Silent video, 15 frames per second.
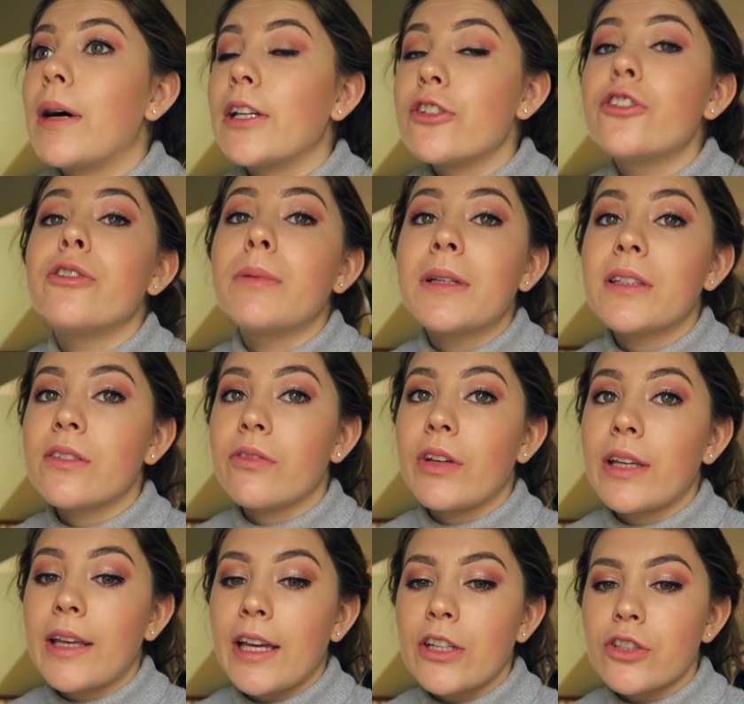my 2 weeks of
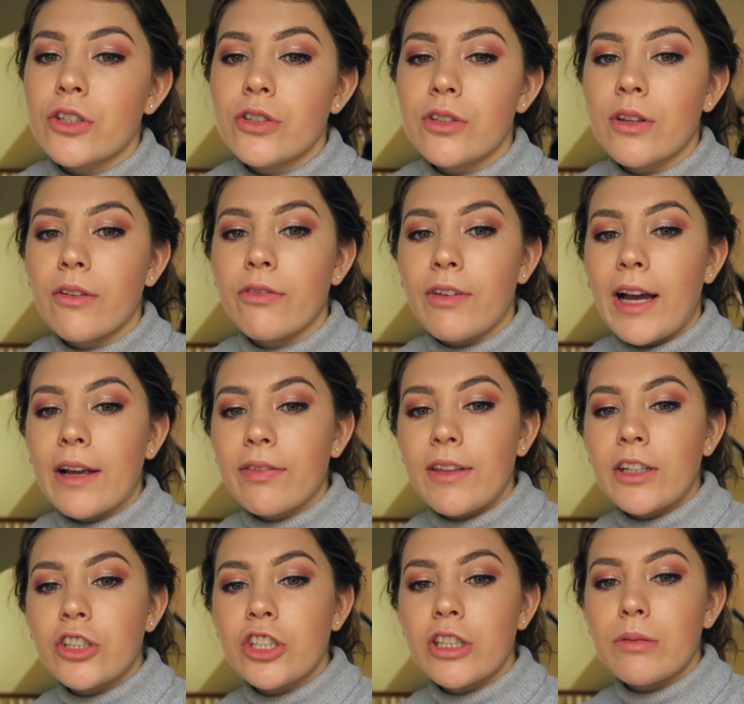vacation, so the fact
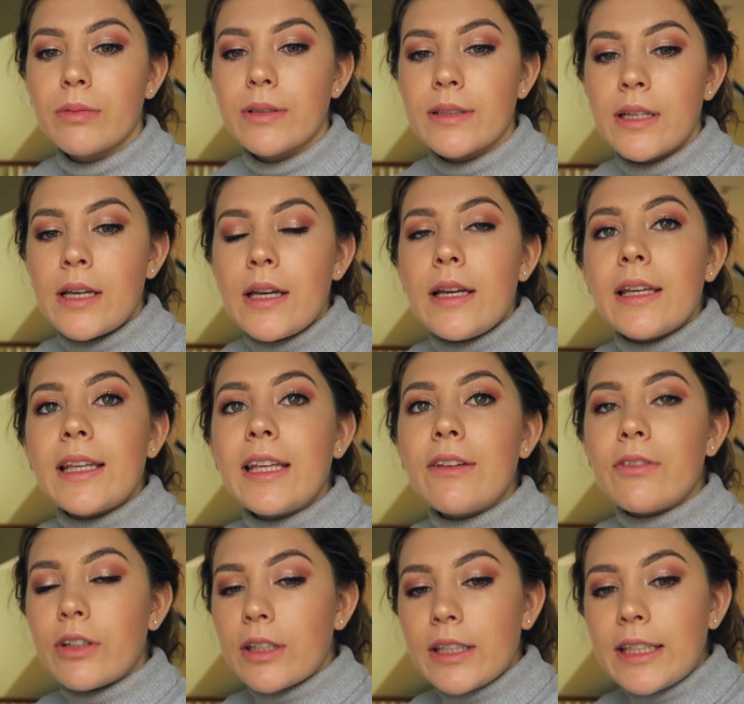that she was
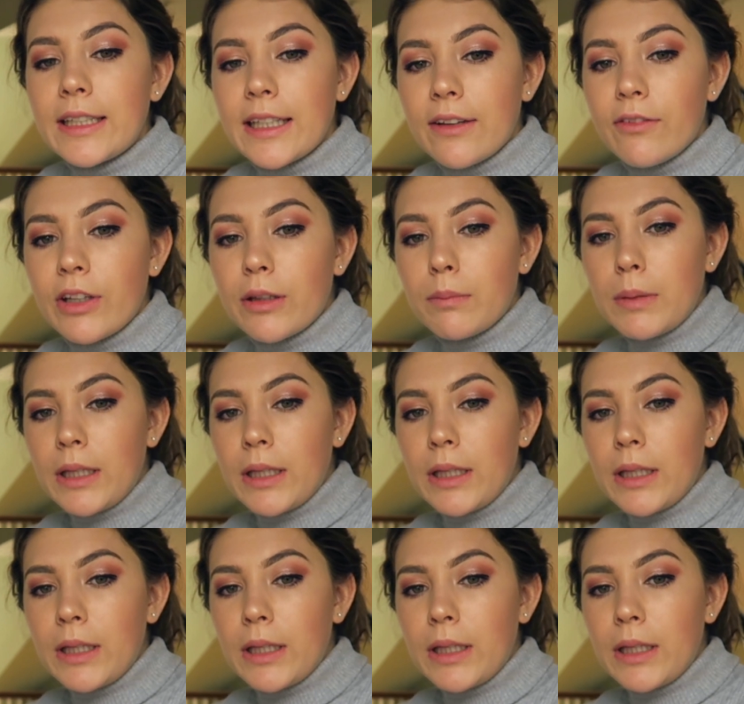even giving